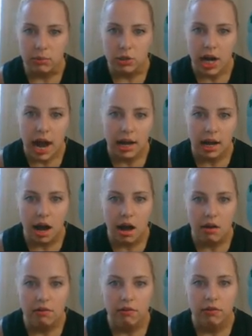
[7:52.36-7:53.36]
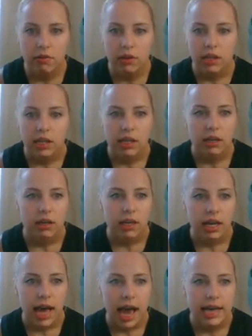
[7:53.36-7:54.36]
track of
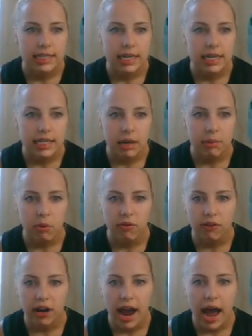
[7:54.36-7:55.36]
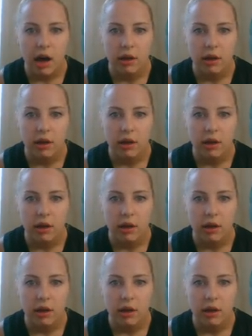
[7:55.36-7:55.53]
as an example for how